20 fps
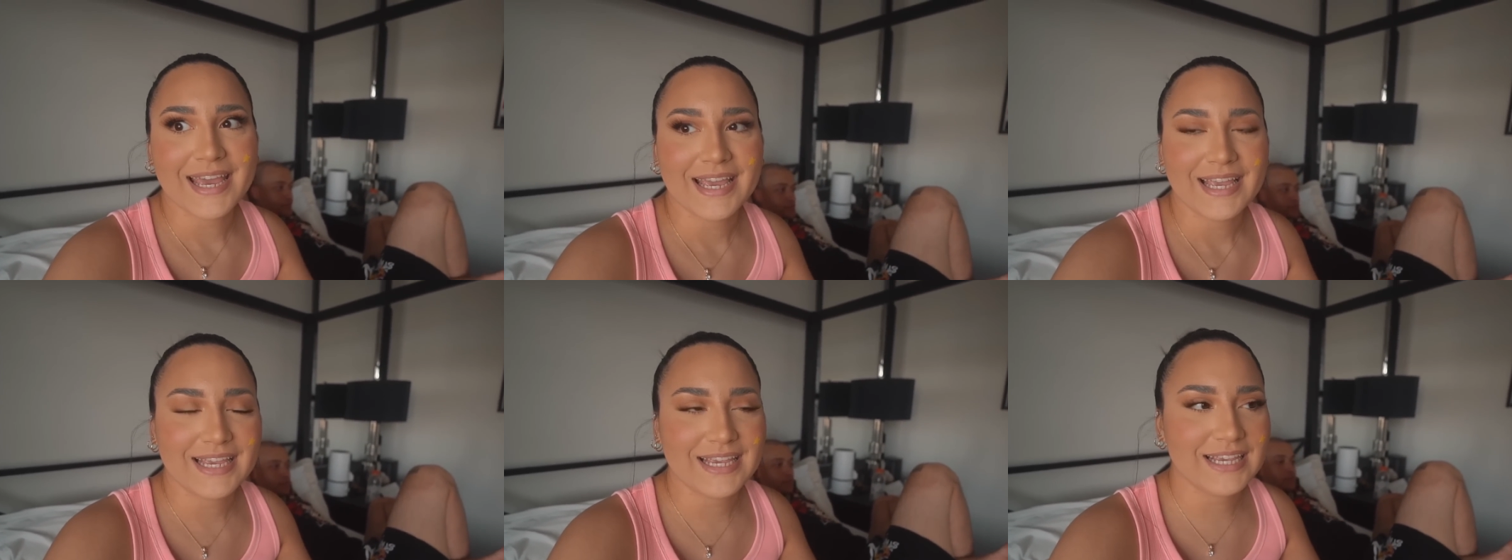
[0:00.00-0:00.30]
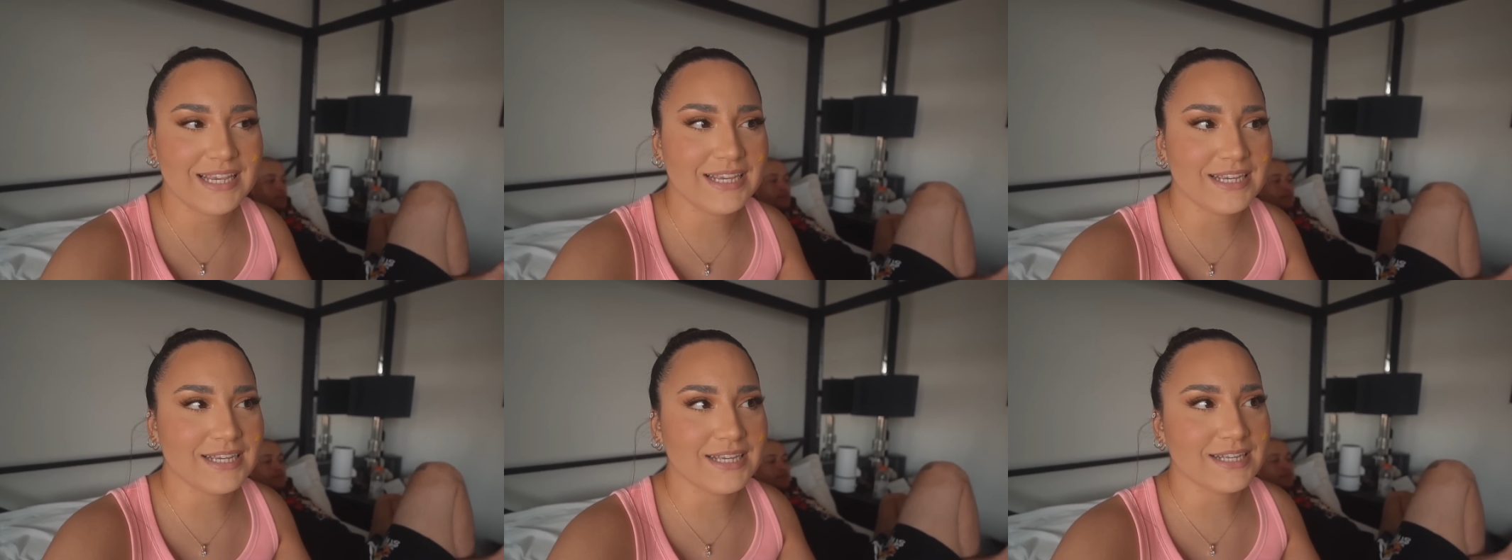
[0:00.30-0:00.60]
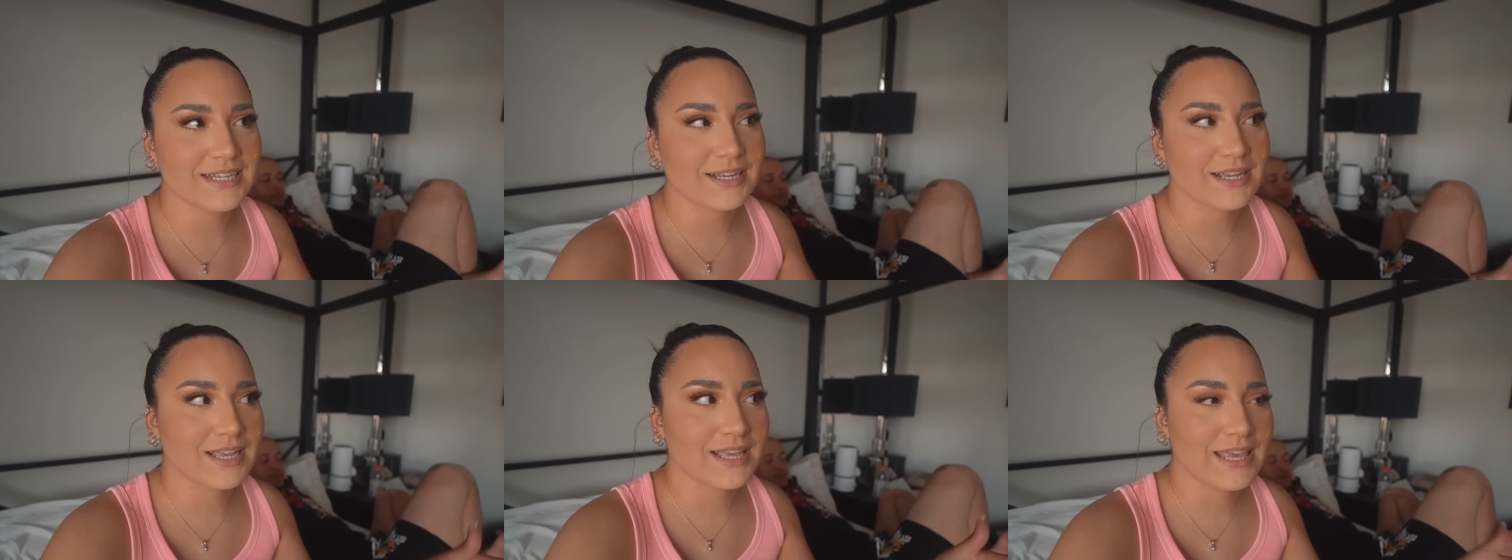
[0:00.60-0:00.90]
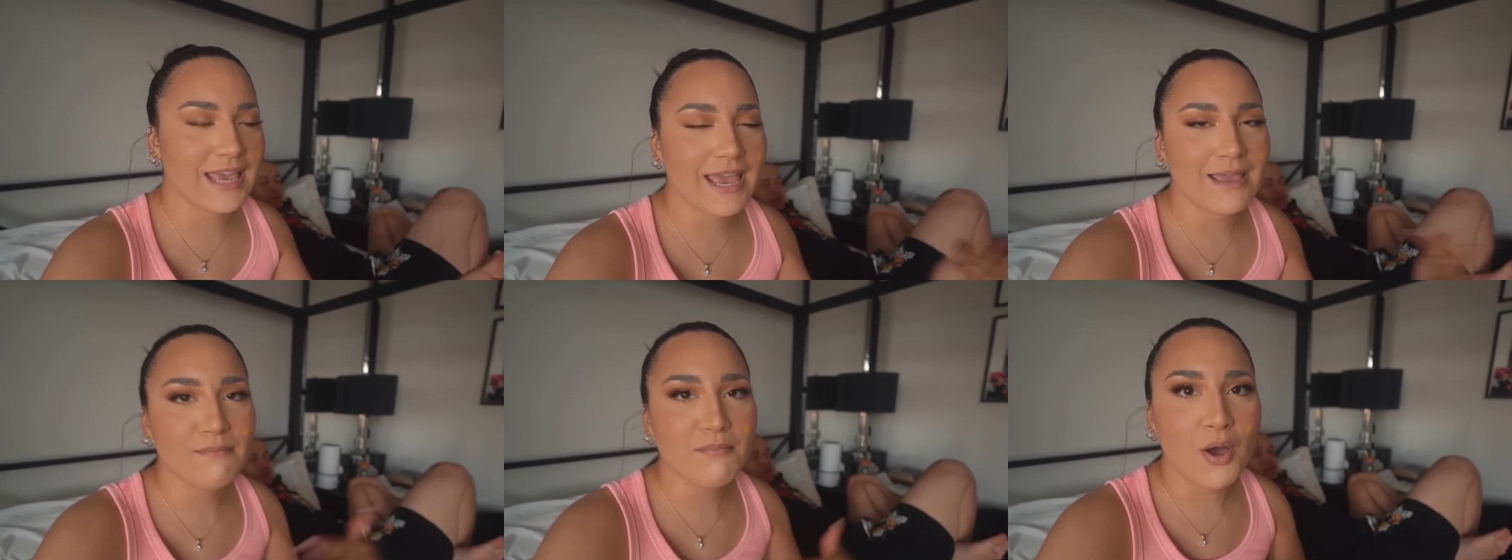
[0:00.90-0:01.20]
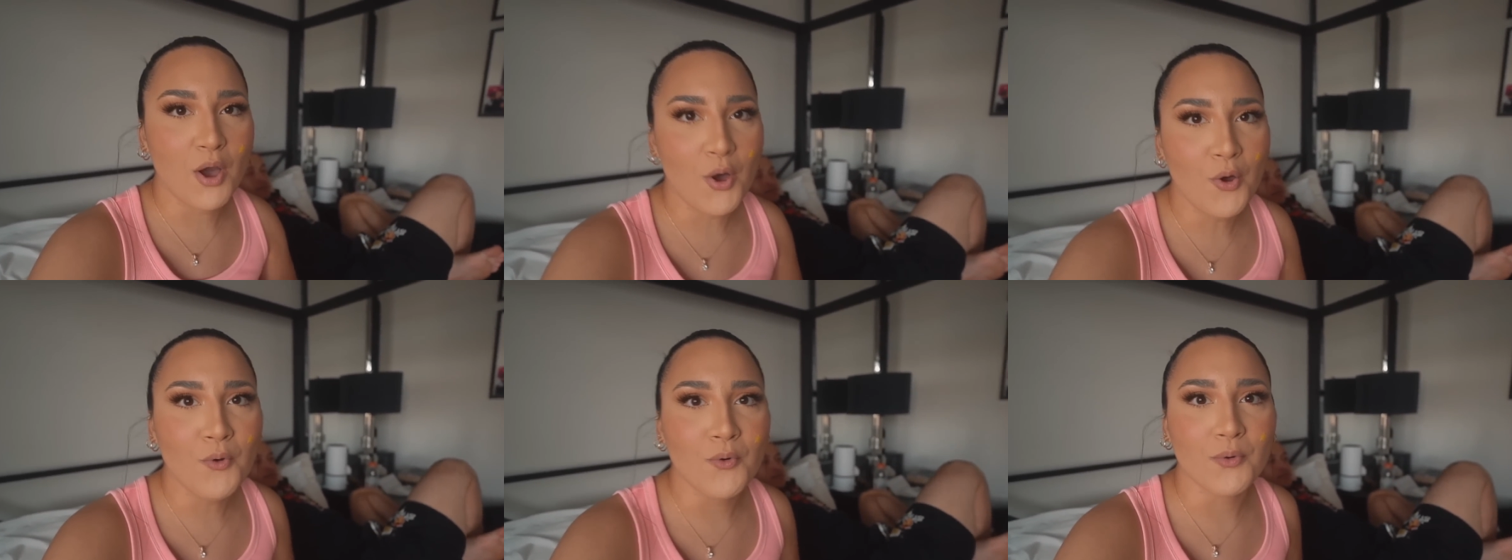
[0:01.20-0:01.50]
he came
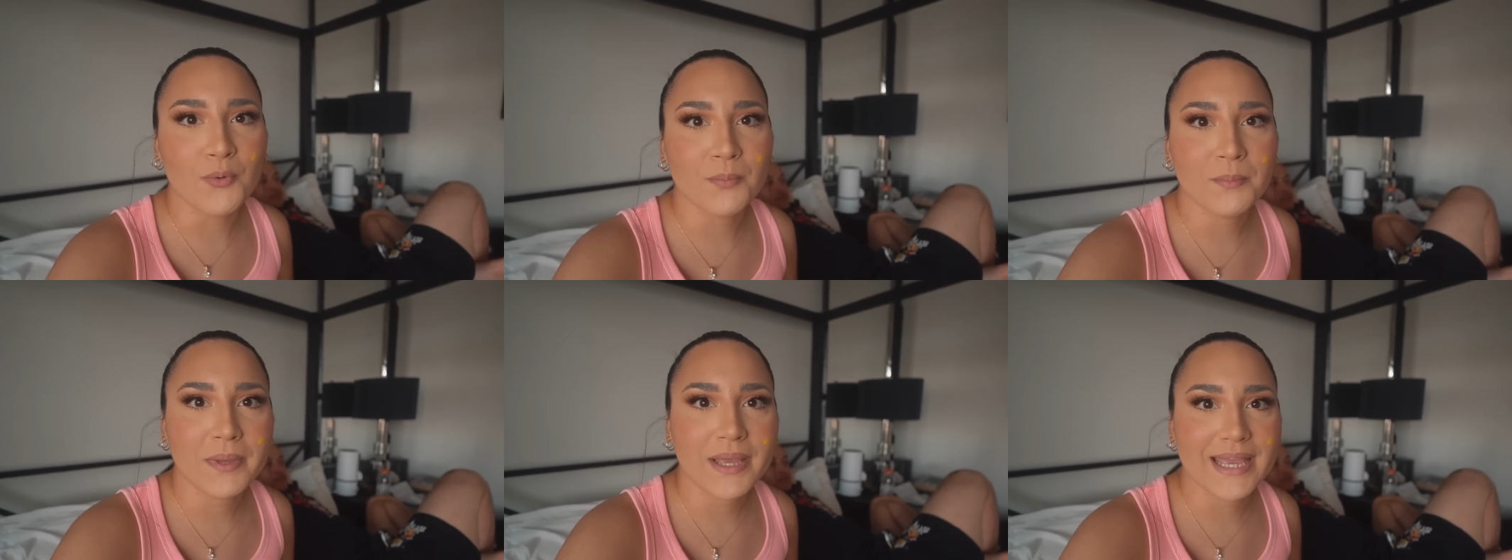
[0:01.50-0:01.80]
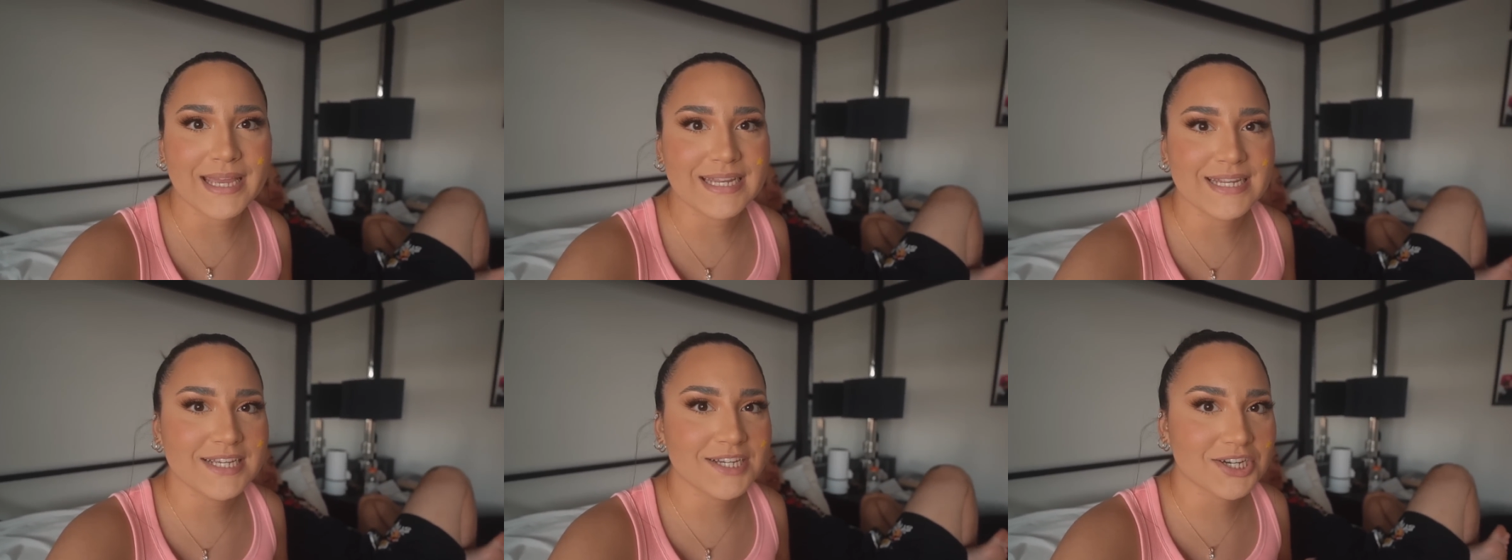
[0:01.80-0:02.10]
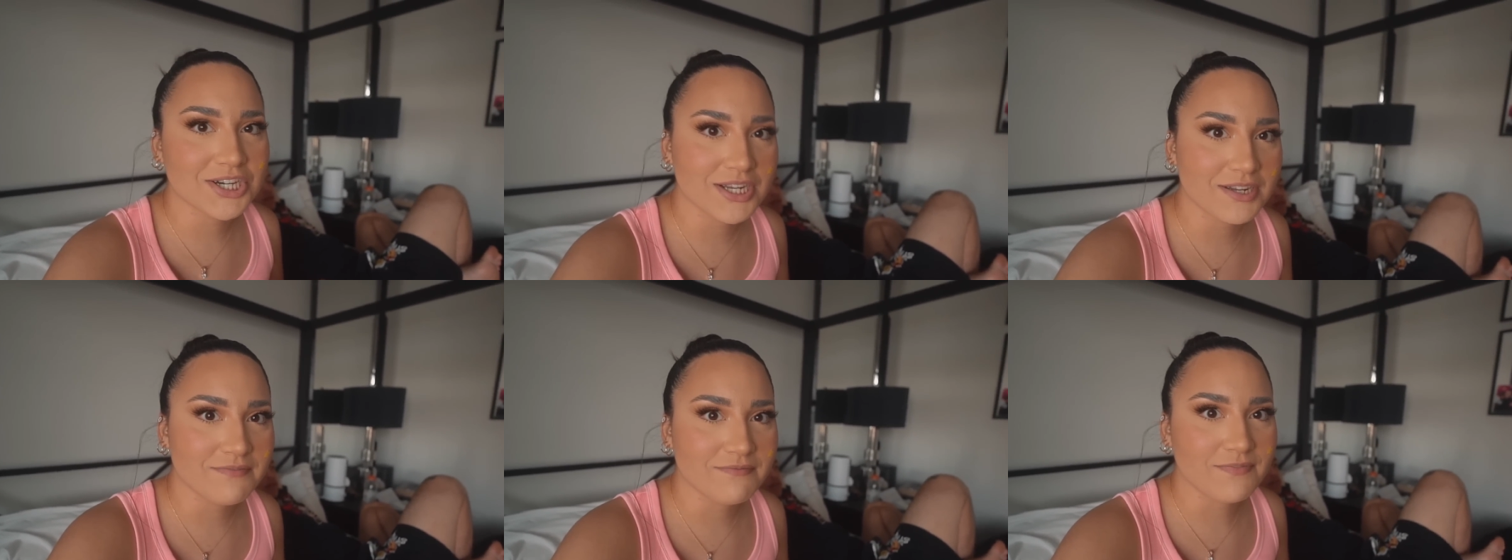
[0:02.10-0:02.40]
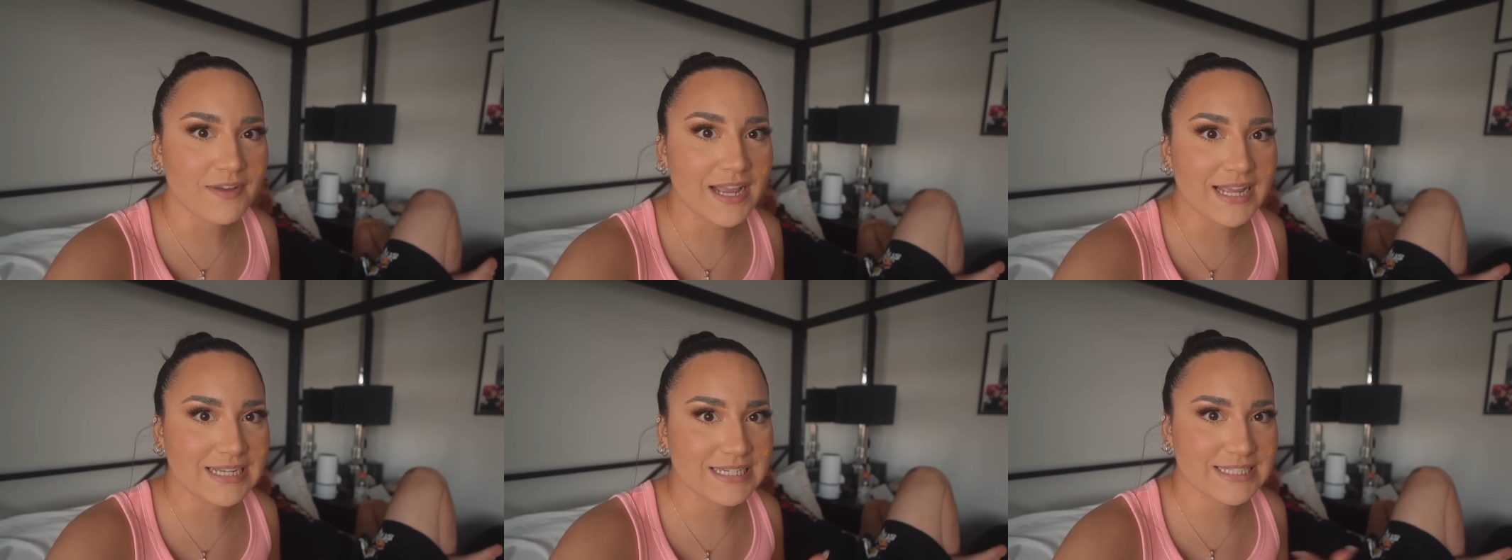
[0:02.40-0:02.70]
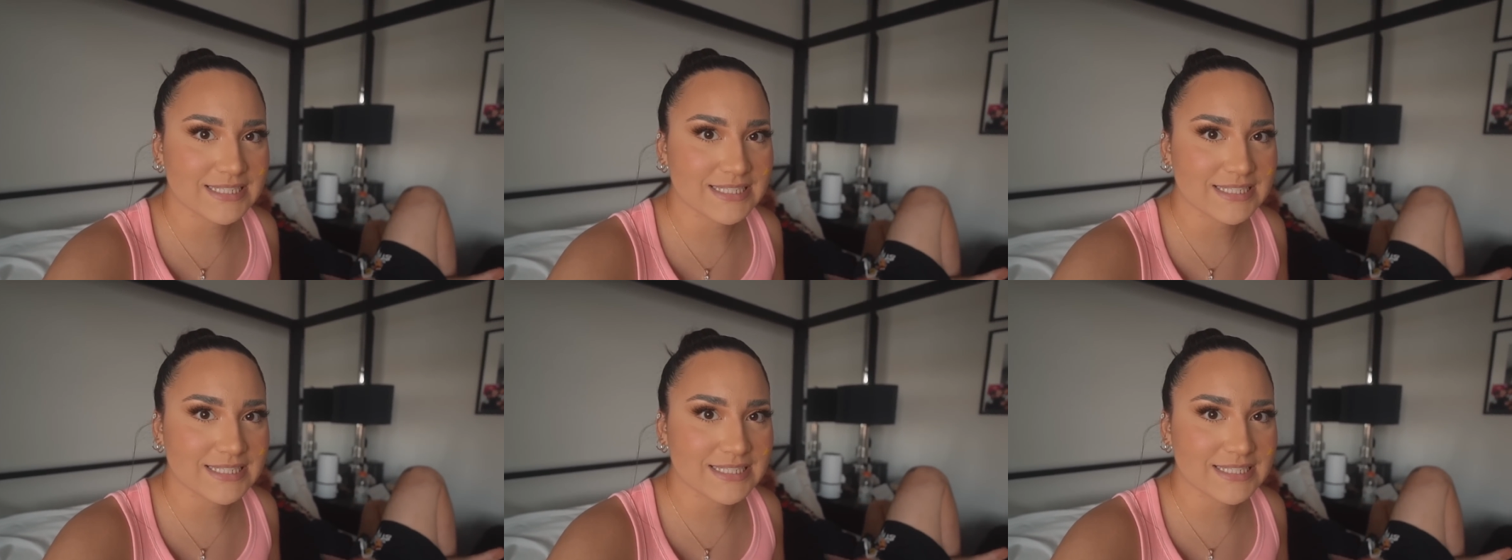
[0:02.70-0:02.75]
home and he couldn't find